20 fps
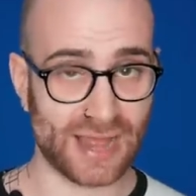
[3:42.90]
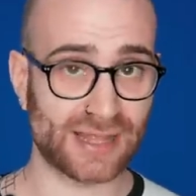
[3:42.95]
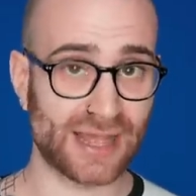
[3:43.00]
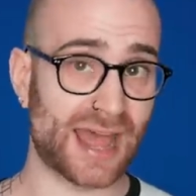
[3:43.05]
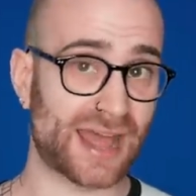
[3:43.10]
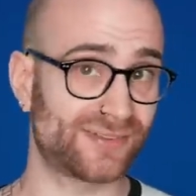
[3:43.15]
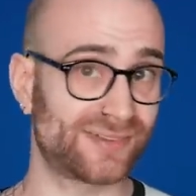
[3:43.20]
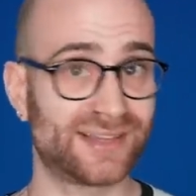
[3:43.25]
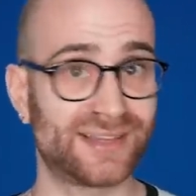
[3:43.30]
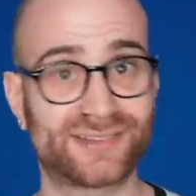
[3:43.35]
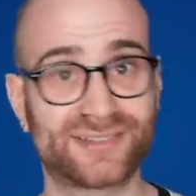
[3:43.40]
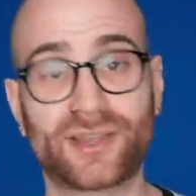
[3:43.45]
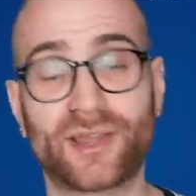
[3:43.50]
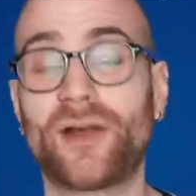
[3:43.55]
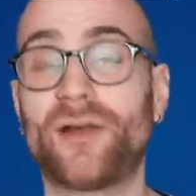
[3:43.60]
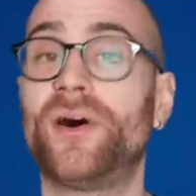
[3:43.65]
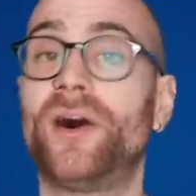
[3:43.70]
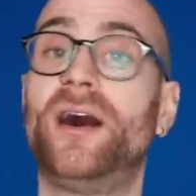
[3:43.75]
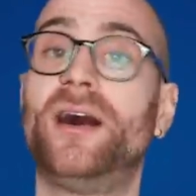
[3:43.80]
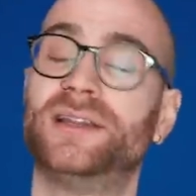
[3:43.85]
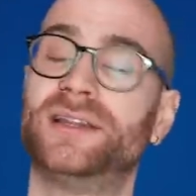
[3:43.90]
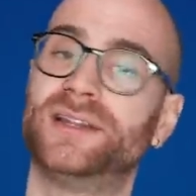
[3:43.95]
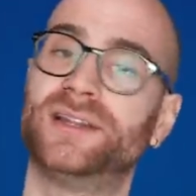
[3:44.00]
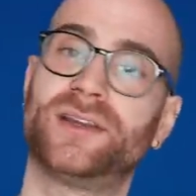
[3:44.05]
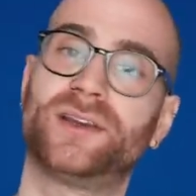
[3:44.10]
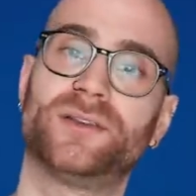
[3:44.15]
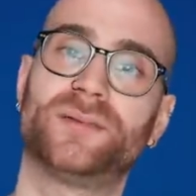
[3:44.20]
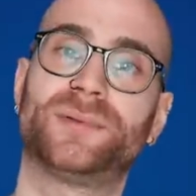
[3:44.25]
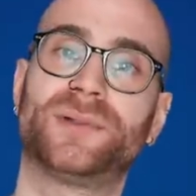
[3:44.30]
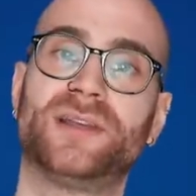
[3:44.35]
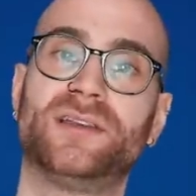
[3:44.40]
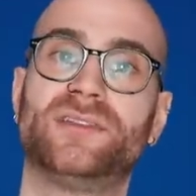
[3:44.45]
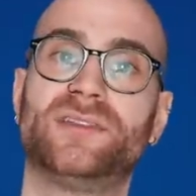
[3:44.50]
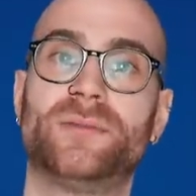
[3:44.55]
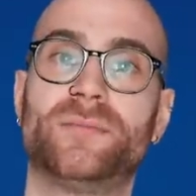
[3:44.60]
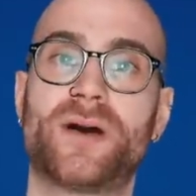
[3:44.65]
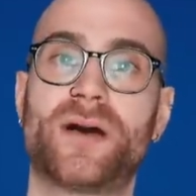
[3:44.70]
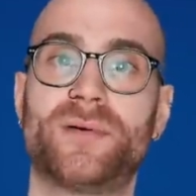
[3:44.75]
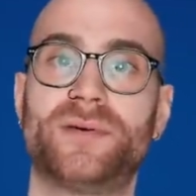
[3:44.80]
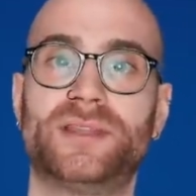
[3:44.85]
Atletico aren't in a good place at
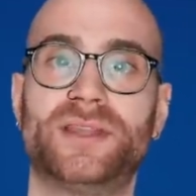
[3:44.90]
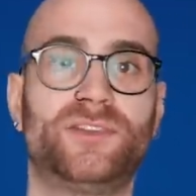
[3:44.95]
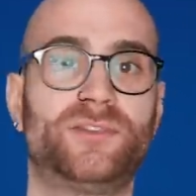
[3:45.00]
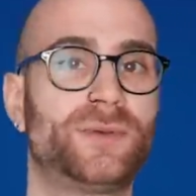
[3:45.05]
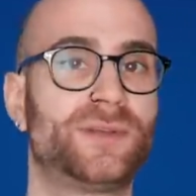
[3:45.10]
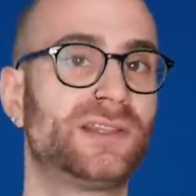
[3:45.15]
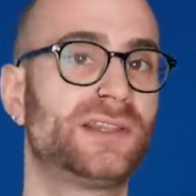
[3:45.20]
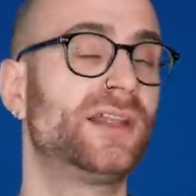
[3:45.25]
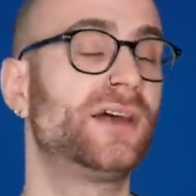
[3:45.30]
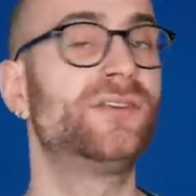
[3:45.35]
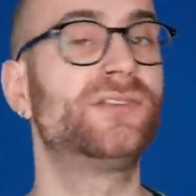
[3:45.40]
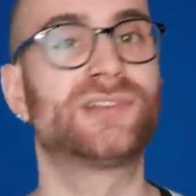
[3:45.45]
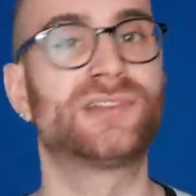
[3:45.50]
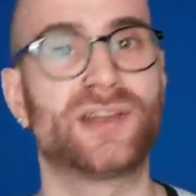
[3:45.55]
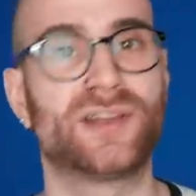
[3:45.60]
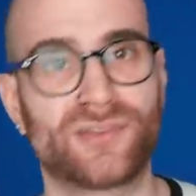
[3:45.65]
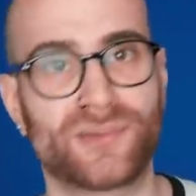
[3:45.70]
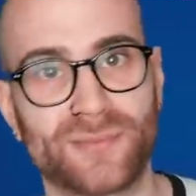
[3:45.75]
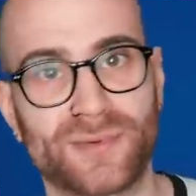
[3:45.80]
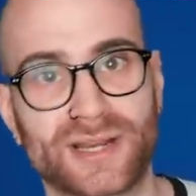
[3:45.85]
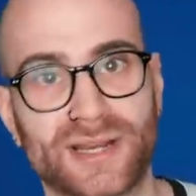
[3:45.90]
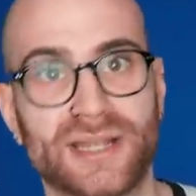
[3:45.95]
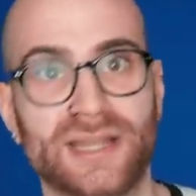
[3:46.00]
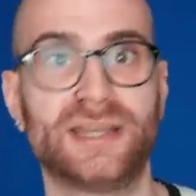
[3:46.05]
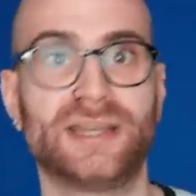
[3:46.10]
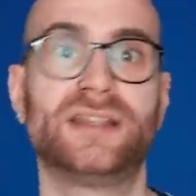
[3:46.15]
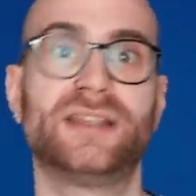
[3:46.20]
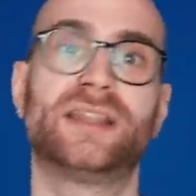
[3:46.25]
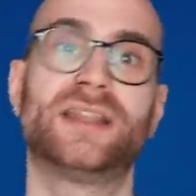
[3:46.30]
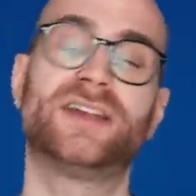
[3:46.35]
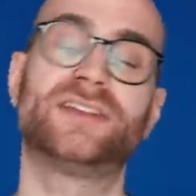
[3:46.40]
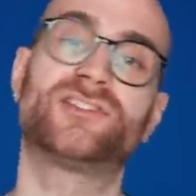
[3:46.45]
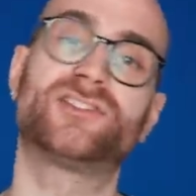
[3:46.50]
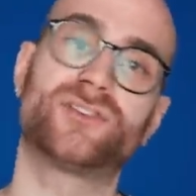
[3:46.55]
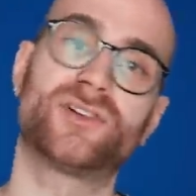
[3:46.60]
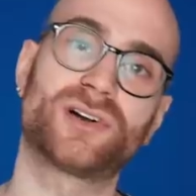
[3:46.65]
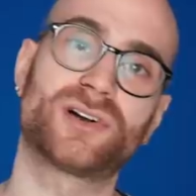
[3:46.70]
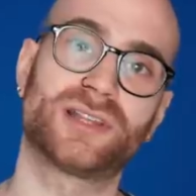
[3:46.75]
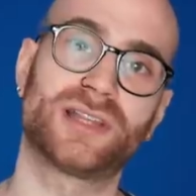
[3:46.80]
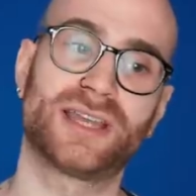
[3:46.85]
the moment. They spent loads and loads of money. They're
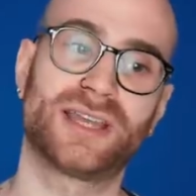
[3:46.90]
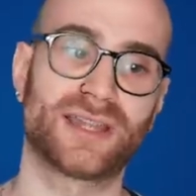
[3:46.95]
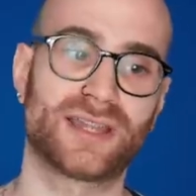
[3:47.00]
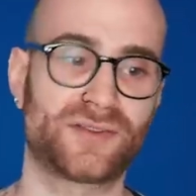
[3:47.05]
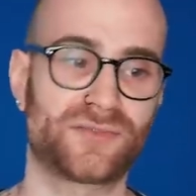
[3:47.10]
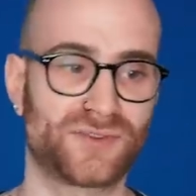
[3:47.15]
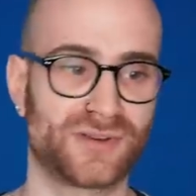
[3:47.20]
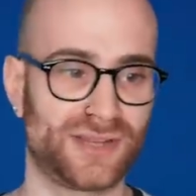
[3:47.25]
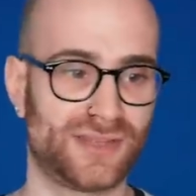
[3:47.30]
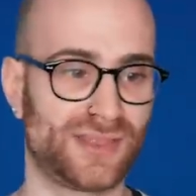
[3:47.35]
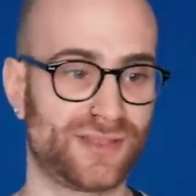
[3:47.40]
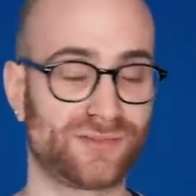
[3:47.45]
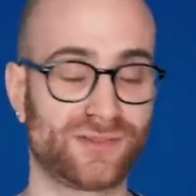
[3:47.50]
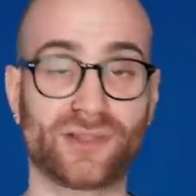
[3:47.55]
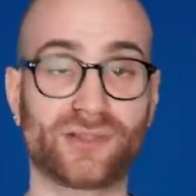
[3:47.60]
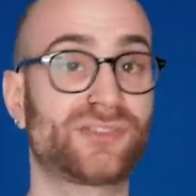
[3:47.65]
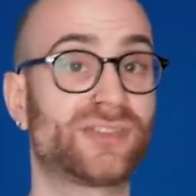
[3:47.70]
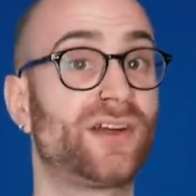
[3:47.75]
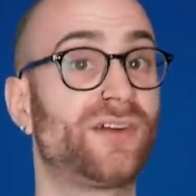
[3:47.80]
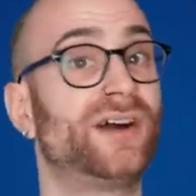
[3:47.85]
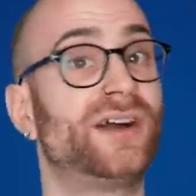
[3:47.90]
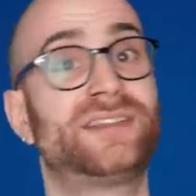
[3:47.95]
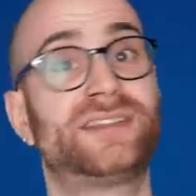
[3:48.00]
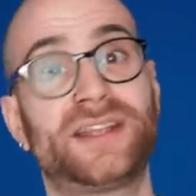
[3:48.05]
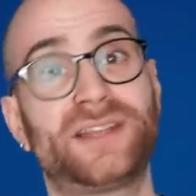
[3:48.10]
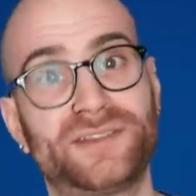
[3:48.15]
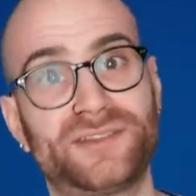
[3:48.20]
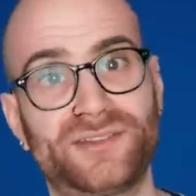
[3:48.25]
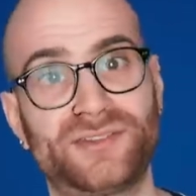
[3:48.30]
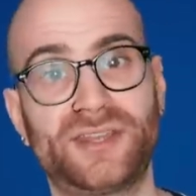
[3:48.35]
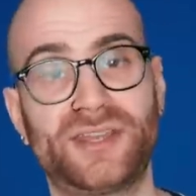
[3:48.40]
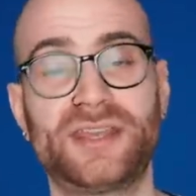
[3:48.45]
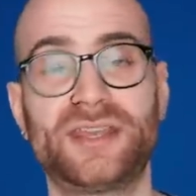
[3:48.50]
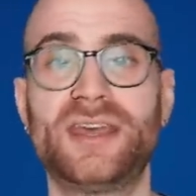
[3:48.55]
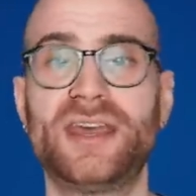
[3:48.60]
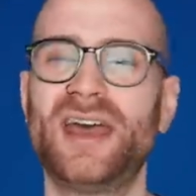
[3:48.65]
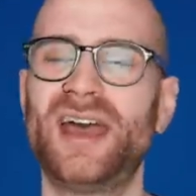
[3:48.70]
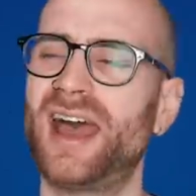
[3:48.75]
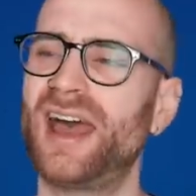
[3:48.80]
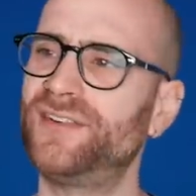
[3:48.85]
struggling. They're really, they've lost their
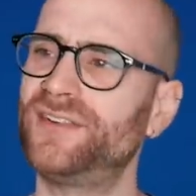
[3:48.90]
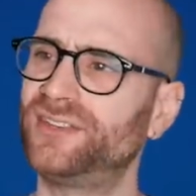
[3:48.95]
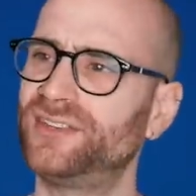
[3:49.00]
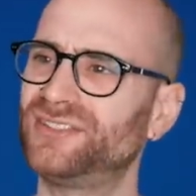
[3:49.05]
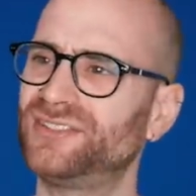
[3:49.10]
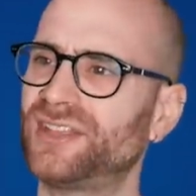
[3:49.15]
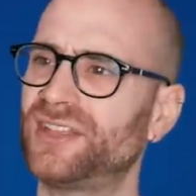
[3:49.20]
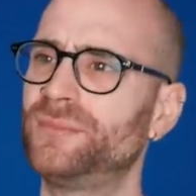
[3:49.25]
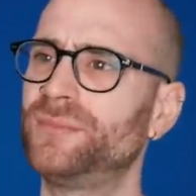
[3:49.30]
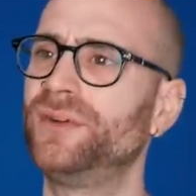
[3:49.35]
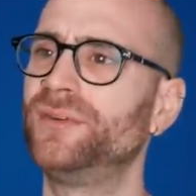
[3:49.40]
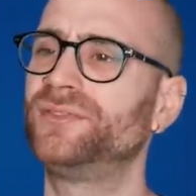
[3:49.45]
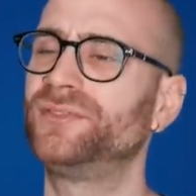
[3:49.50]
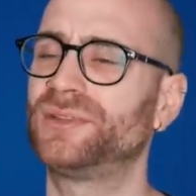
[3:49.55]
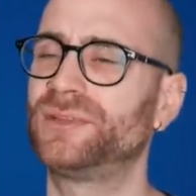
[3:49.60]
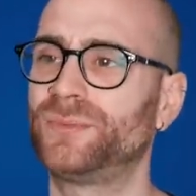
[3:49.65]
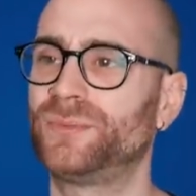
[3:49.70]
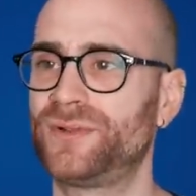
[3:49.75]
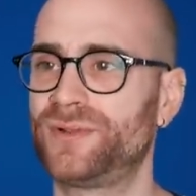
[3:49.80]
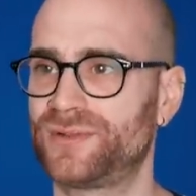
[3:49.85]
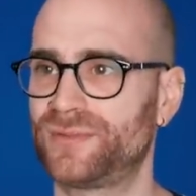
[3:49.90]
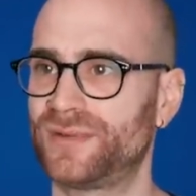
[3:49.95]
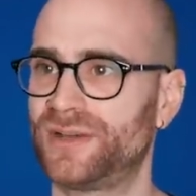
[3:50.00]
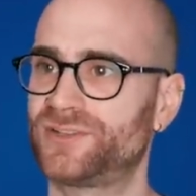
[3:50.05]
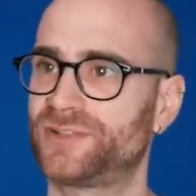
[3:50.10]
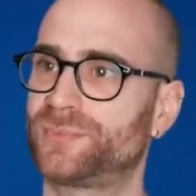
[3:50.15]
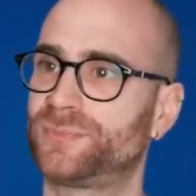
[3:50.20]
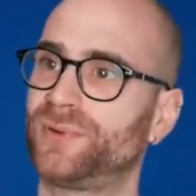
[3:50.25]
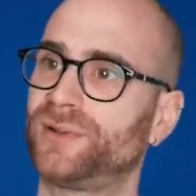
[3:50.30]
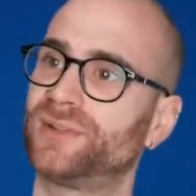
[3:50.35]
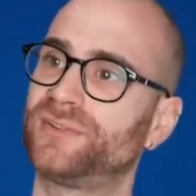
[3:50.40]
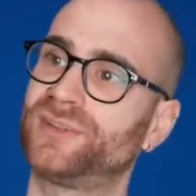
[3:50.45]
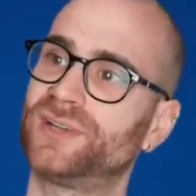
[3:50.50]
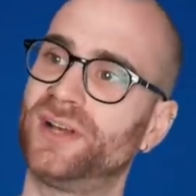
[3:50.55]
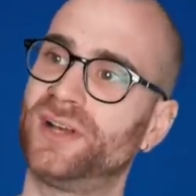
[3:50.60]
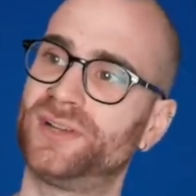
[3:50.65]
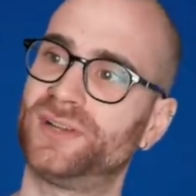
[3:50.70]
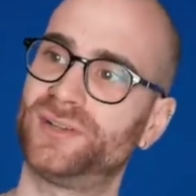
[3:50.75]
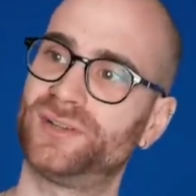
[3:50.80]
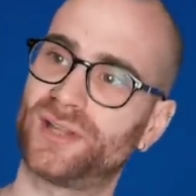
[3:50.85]
identity. Ever since they moved to the Wanda
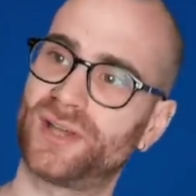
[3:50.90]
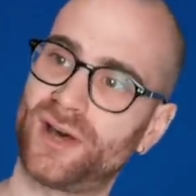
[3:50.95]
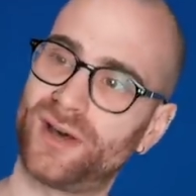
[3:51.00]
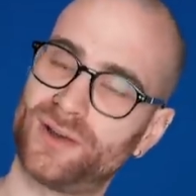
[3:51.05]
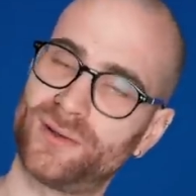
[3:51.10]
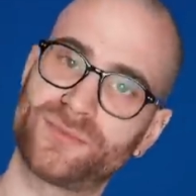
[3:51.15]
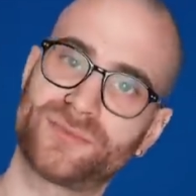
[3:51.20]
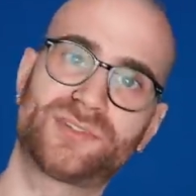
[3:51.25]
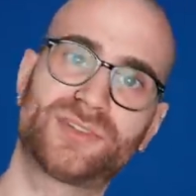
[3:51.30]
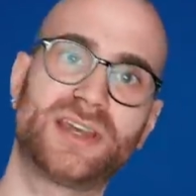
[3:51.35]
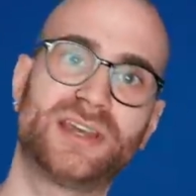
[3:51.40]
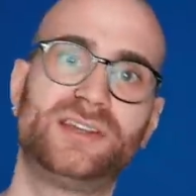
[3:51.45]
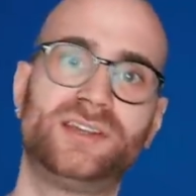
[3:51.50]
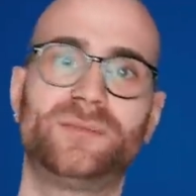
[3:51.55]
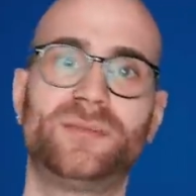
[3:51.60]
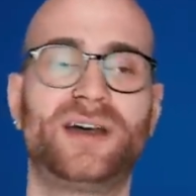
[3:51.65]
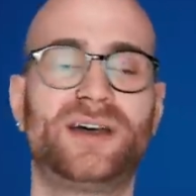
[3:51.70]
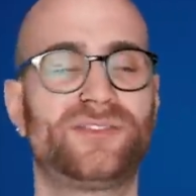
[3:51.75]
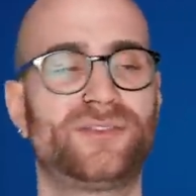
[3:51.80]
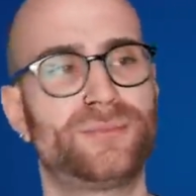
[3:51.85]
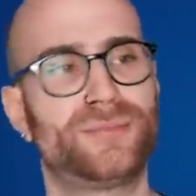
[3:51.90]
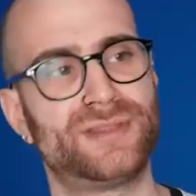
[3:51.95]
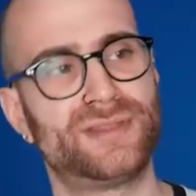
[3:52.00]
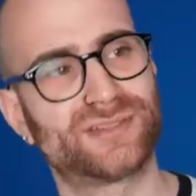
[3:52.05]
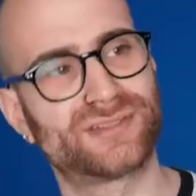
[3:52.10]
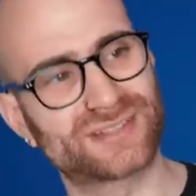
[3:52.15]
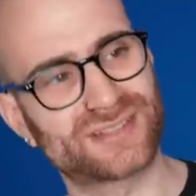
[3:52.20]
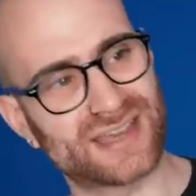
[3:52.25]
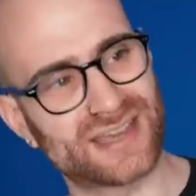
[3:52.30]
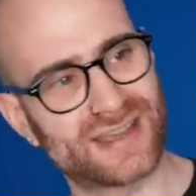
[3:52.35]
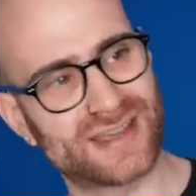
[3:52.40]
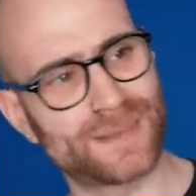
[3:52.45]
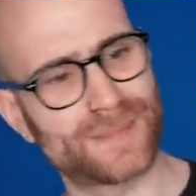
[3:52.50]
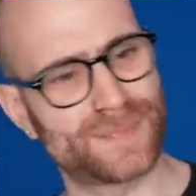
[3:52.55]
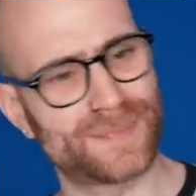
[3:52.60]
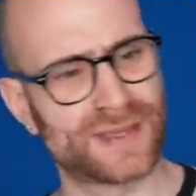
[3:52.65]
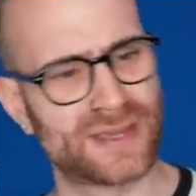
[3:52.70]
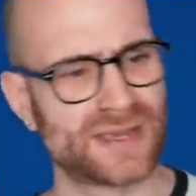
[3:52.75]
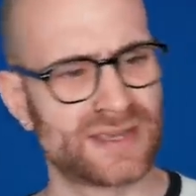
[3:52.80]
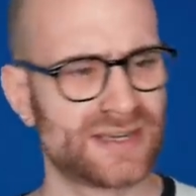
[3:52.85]
Metropolitano, the home stadium hasn't been the
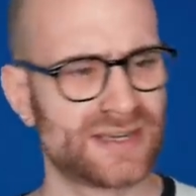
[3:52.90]
same.